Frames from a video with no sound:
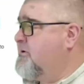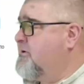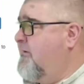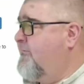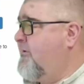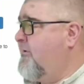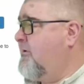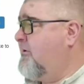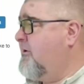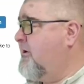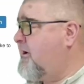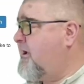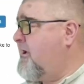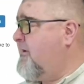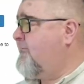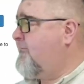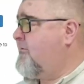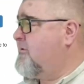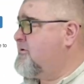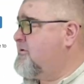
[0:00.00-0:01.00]
So if you're
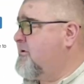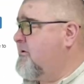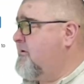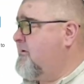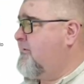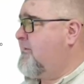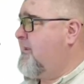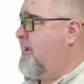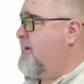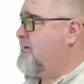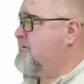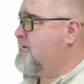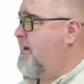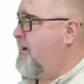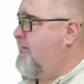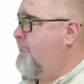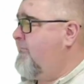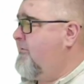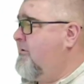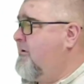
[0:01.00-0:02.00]
looking for certain things,
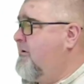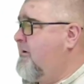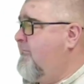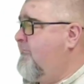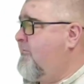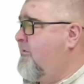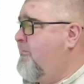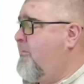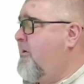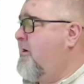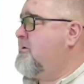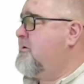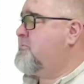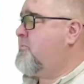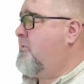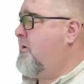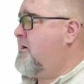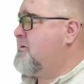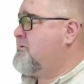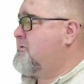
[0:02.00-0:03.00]
like if you're looking for
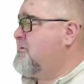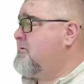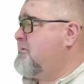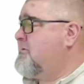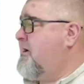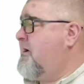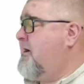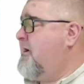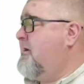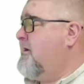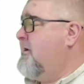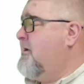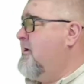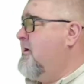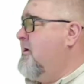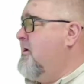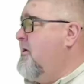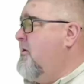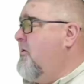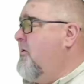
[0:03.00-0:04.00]
parts washers, right?
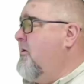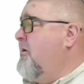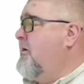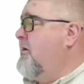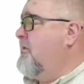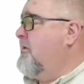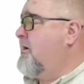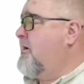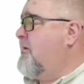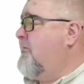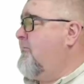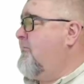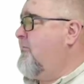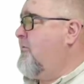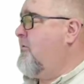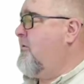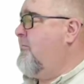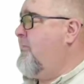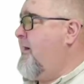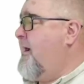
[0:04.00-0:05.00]
Or you're looking
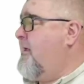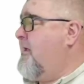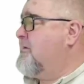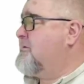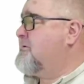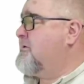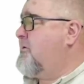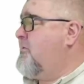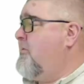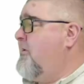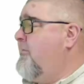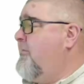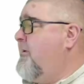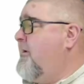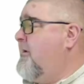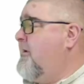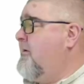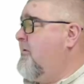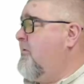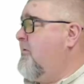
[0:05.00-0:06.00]
for balance
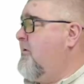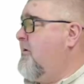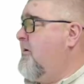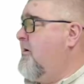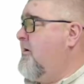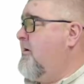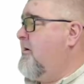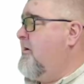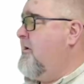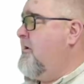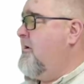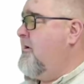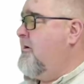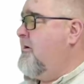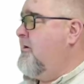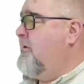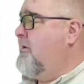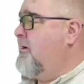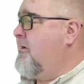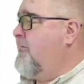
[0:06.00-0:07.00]
equipment, or
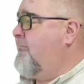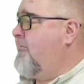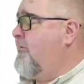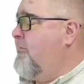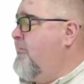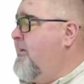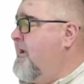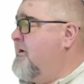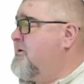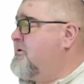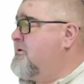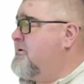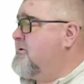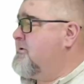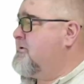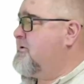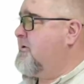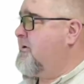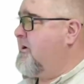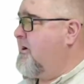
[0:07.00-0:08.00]
you're looking for
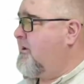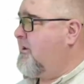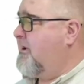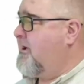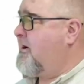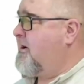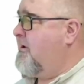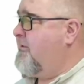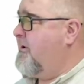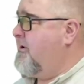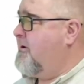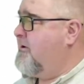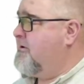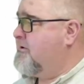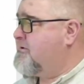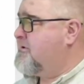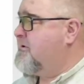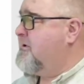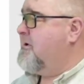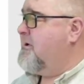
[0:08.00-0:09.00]
benches, you can click on
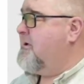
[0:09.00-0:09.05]
those.